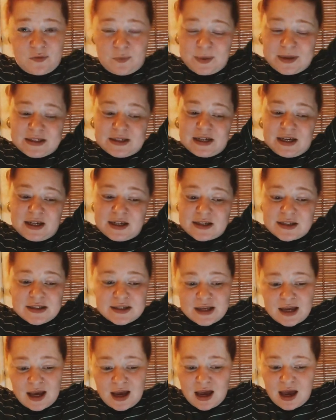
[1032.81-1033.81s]
business,
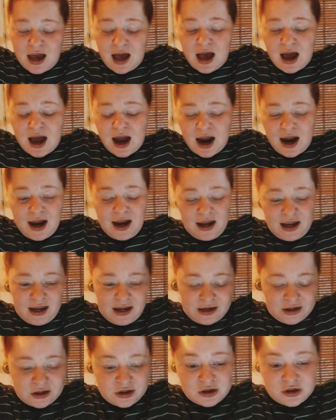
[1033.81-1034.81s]
I
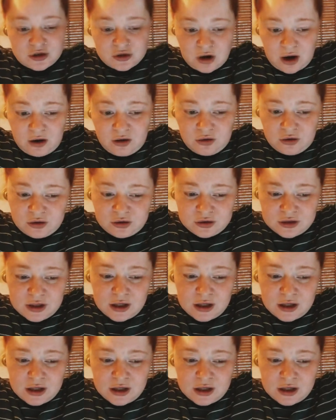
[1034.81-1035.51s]
struggled